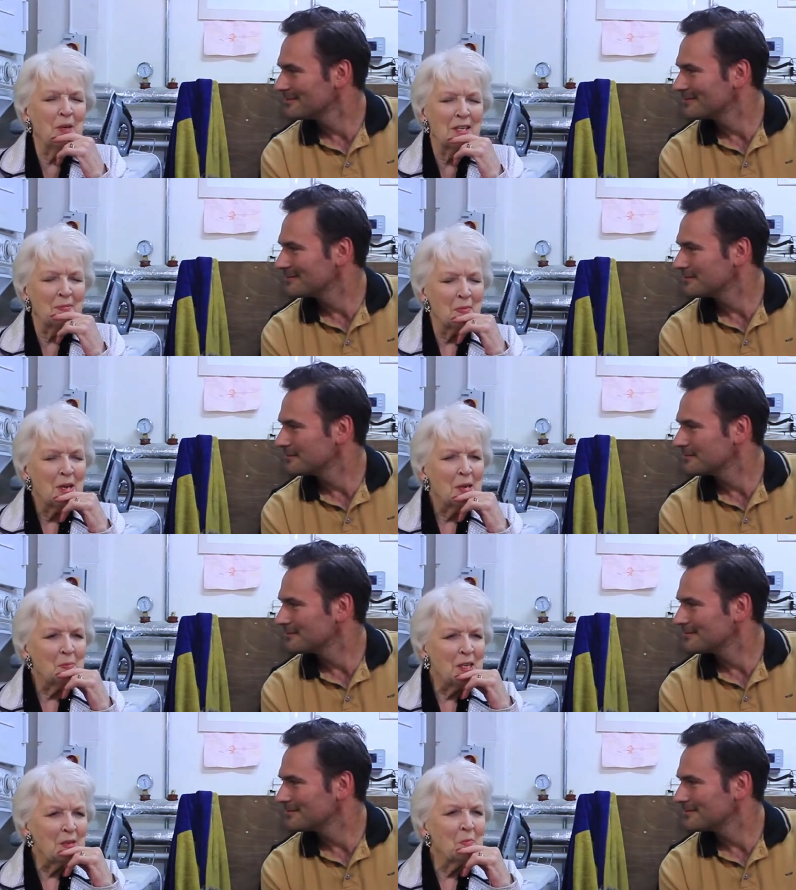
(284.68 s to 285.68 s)
Speaker 1: Pete,
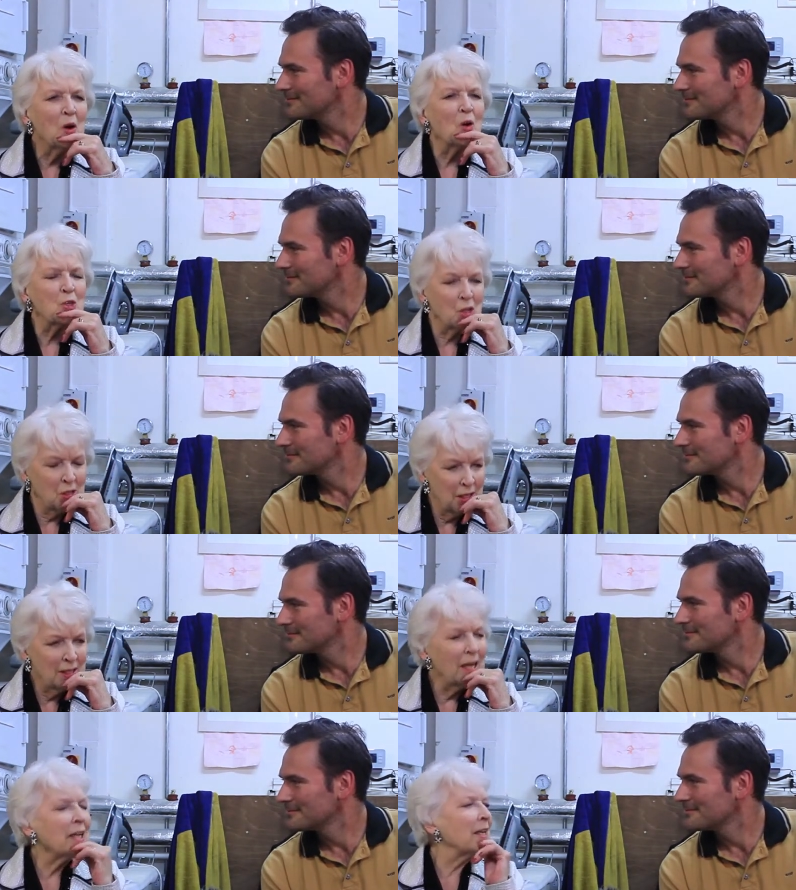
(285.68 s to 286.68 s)
Pete Moss and the
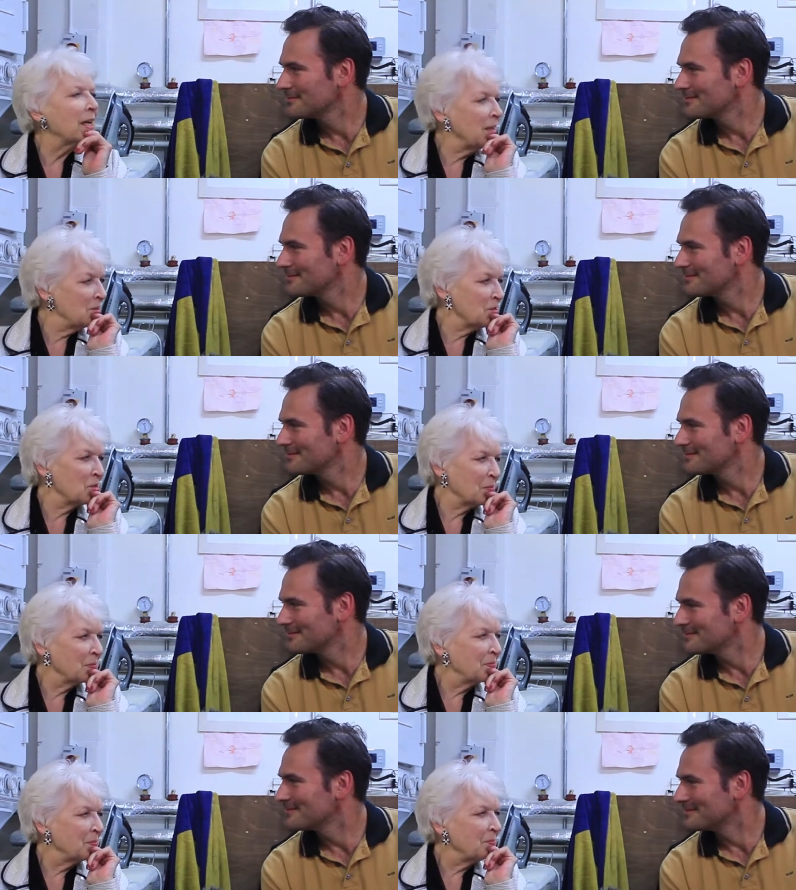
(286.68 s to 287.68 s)
headliners.
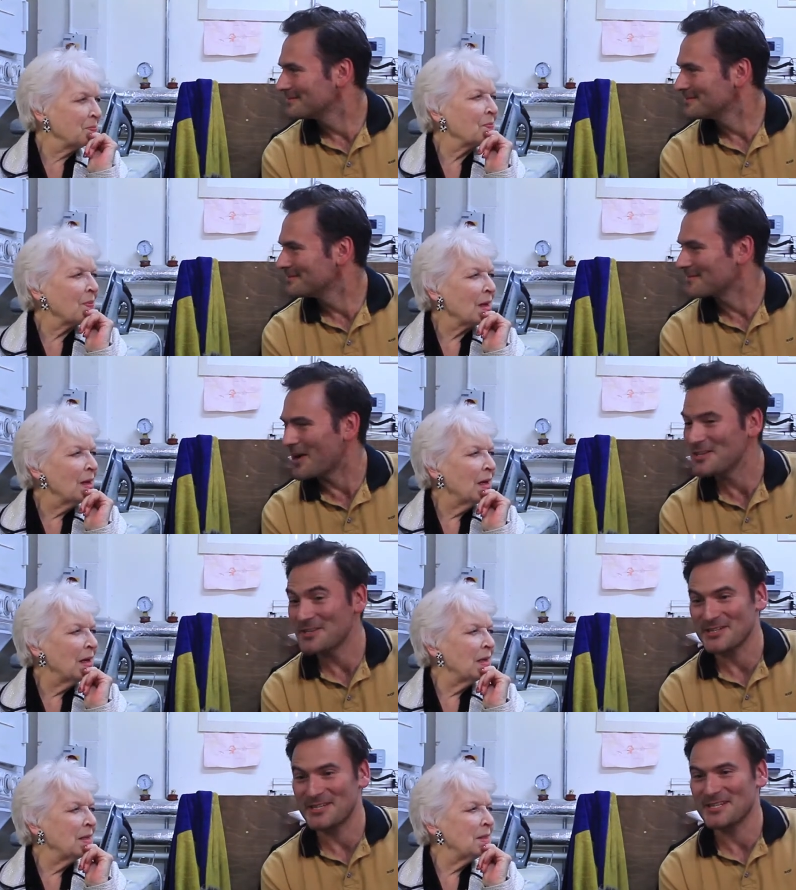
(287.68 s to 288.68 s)
Speaker 2: Mm. I used to
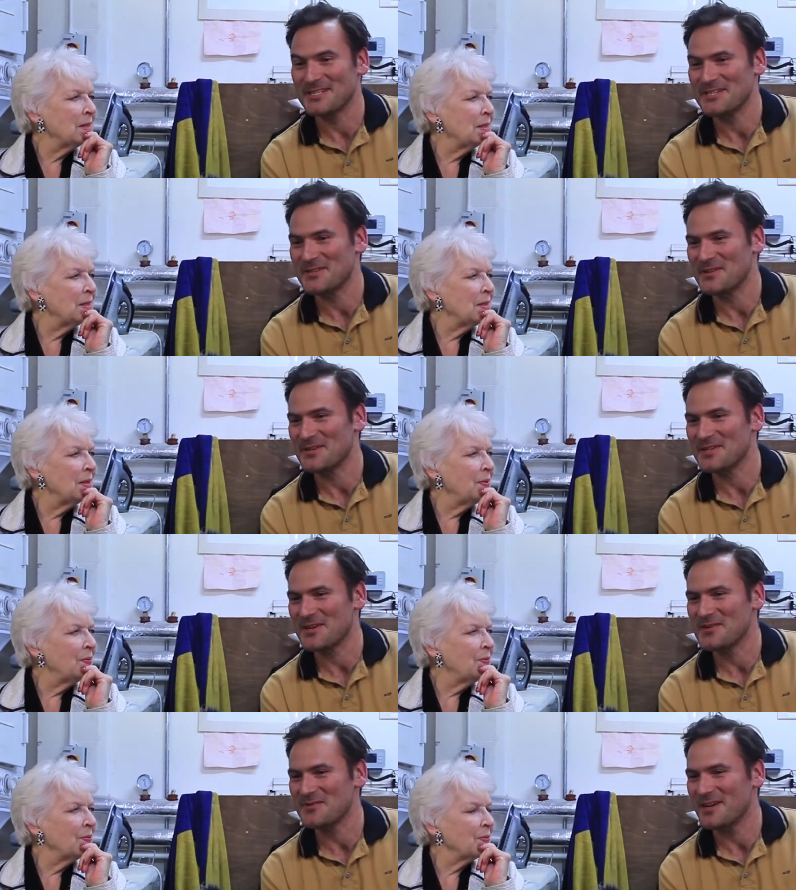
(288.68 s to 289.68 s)
actually listen to it when I was, I
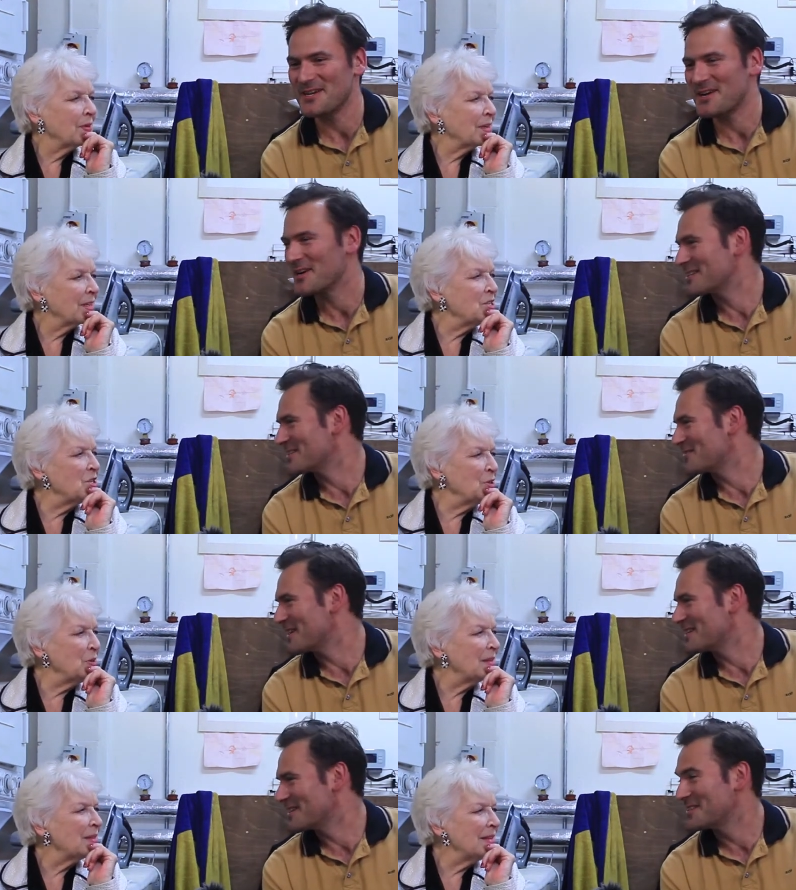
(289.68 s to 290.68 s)
was very young. Did you? On
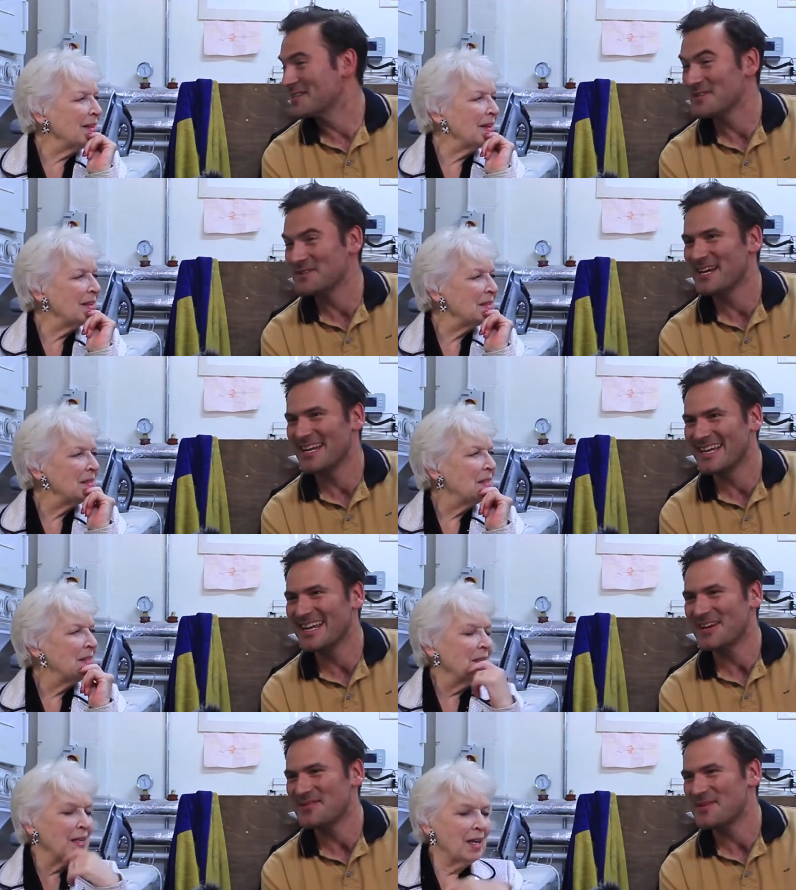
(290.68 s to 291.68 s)
Radio 2. Yeah, yeah,
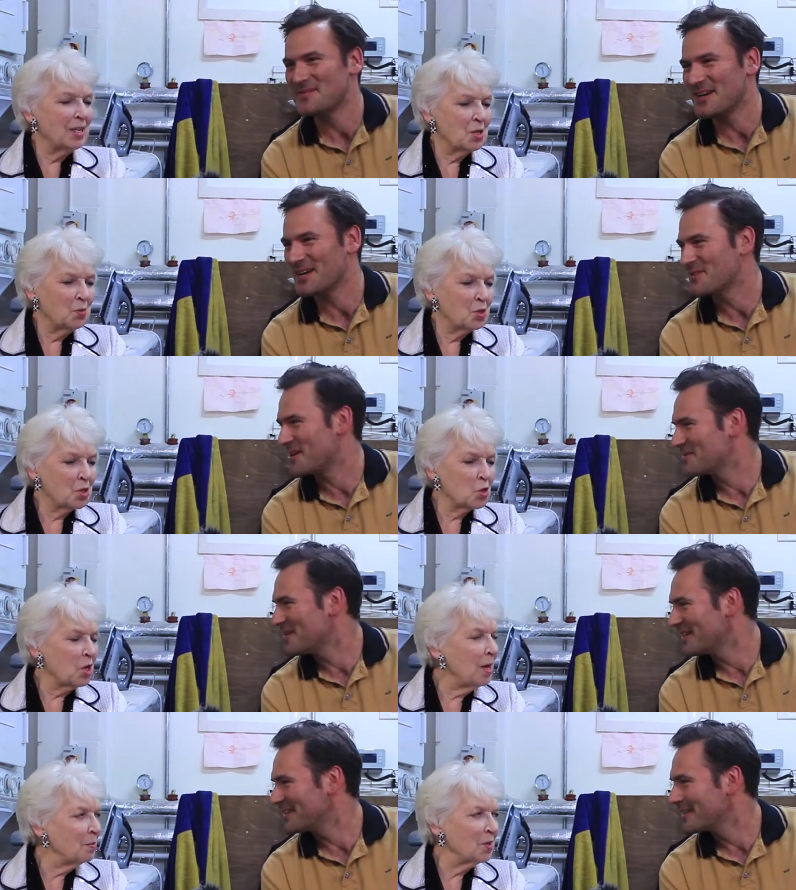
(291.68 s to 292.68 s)
remember. Yes, it, it was a
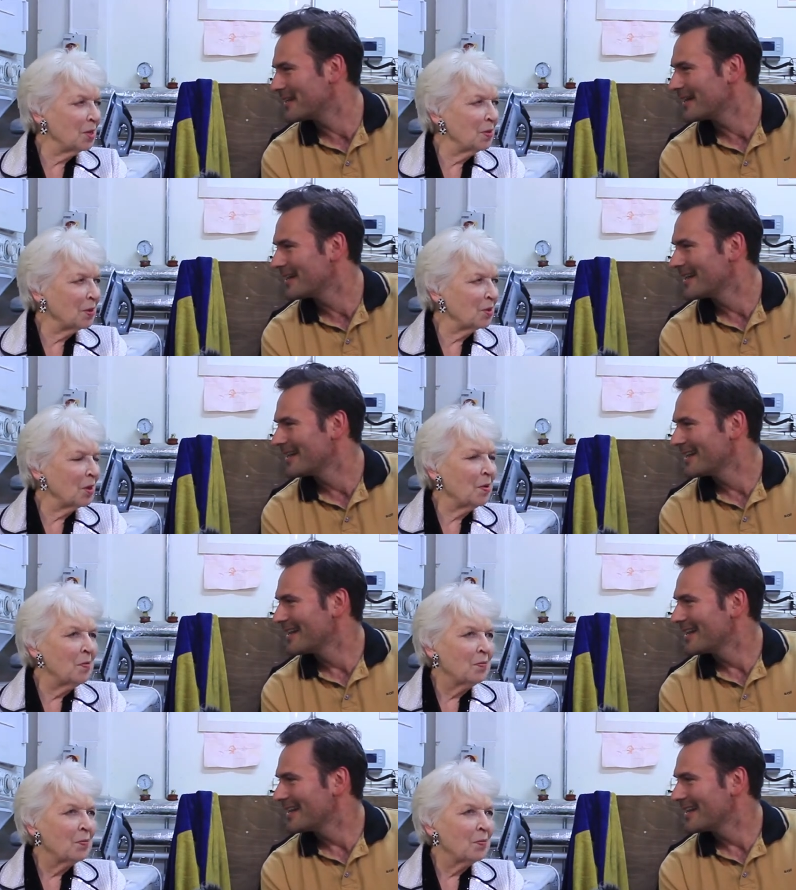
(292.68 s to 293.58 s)
shame well, that uh, yeah. it, uh,